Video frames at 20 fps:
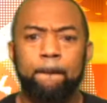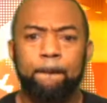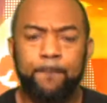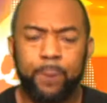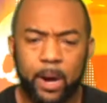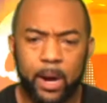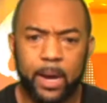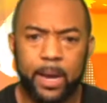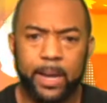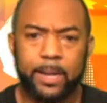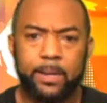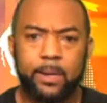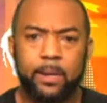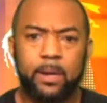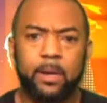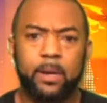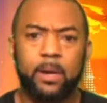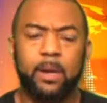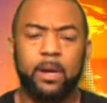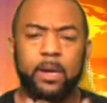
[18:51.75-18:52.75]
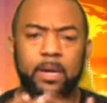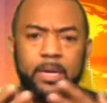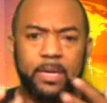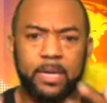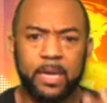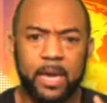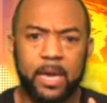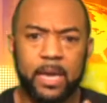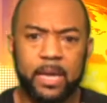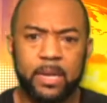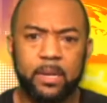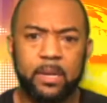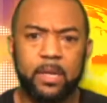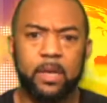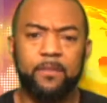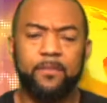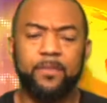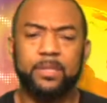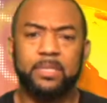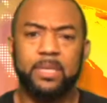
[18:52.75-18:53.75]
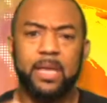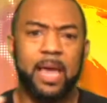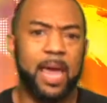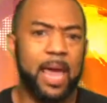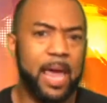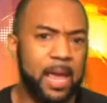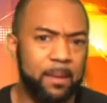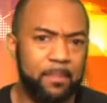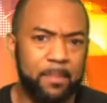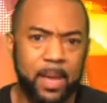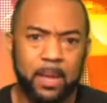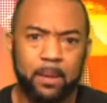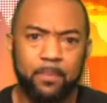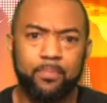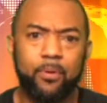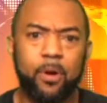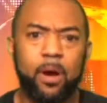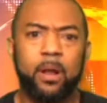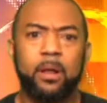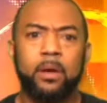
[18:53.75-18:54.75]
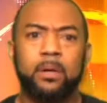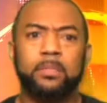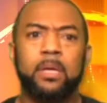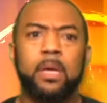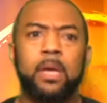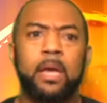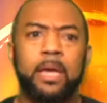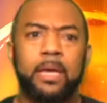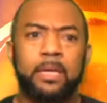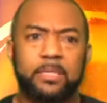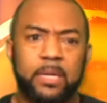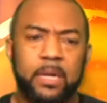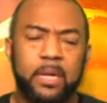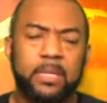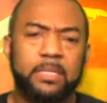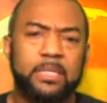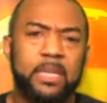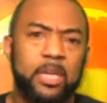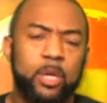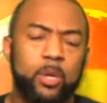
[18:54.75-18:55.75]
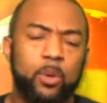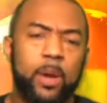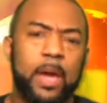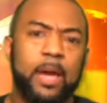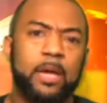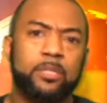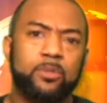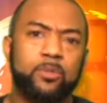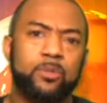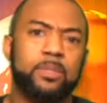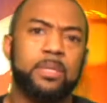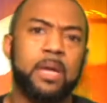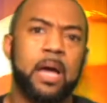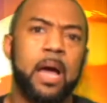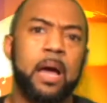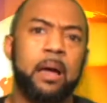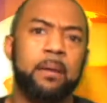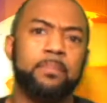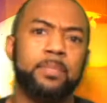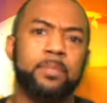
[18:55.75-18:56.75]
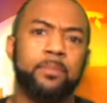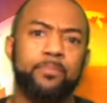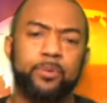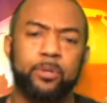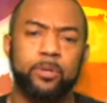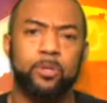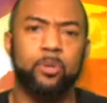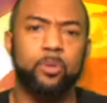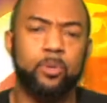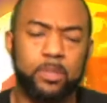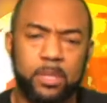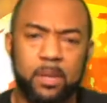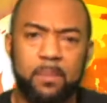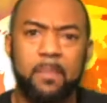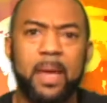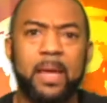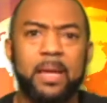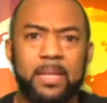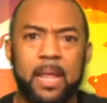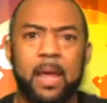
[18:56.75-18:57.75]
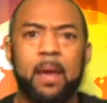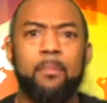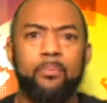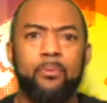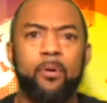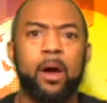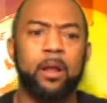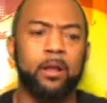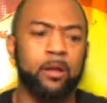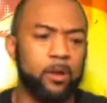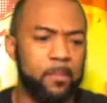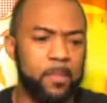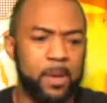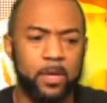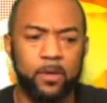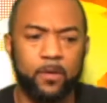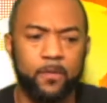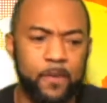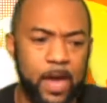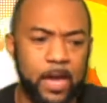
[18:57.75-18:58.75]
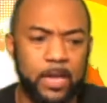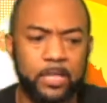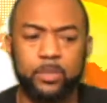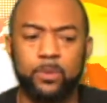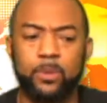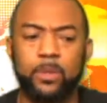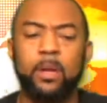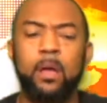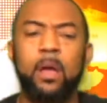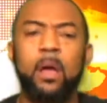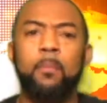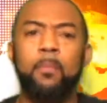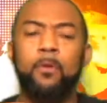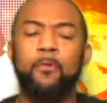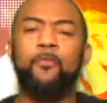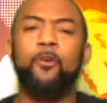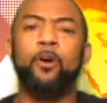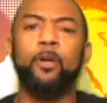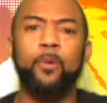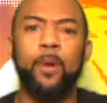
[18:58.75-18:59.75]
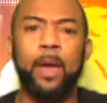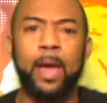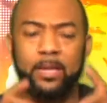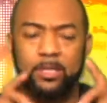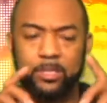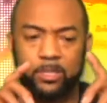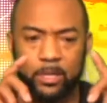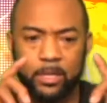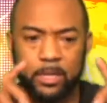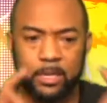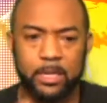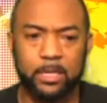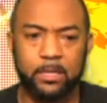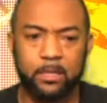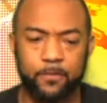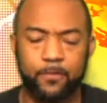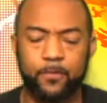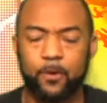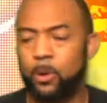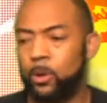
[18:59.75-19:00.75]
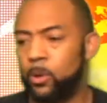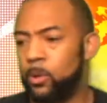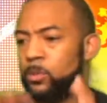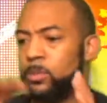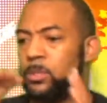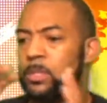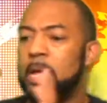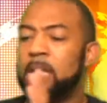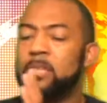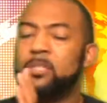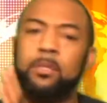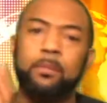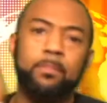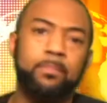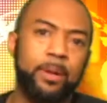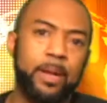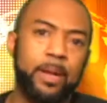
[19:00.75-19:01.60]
But again, if it's a handmade product, it's going to take you extra time to produce and make that product or manufacture it before you actually get the photos and actually put it